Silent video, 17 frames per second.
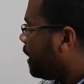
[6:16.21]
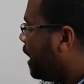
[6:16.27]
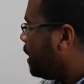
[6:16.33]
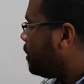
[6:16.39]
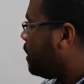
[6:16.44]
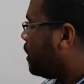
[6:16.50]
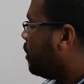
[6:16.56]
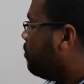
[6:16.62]
I
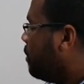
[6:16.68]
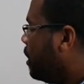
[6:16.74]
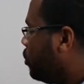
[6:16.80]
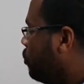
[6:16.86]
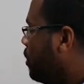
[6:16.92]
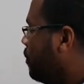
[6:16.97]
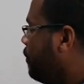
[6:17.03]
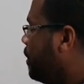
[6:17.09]
got to the
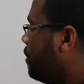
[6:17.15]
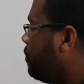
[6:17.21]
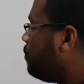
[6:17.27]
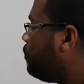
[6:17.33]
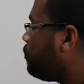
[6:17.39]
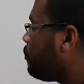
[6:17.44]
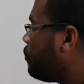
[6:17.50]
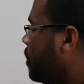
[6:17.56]
middle of it,
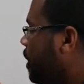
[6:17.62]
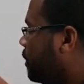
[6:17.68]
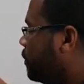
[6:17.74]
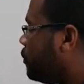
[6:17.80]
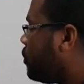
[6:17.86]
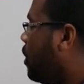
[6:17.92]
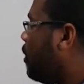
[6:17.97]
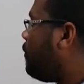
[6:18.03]

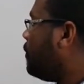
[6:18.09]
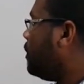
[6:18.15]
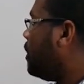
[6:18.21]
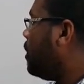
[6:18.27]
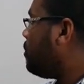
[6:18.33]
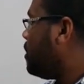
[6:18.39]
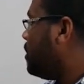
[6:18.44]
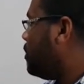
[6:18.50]
it
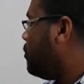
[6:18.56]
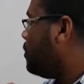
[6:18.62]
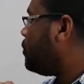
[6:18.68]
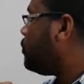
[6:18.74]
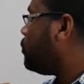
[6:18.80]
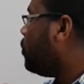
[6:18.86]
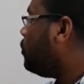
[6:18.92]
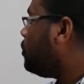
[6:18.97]
softened up because it
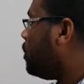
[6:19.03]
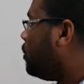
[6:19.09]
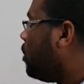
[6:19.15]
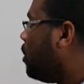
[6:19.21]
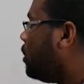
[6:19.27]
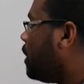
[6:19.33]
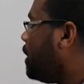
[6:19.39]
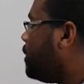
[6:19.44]
was soaked
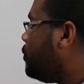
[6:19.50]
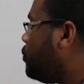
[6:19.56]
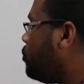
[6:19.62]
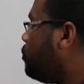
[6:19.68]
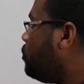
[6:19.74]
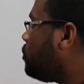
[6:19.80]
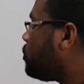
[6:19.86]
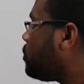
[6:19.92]
in all that
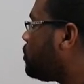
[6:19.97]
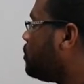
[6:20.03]
juice.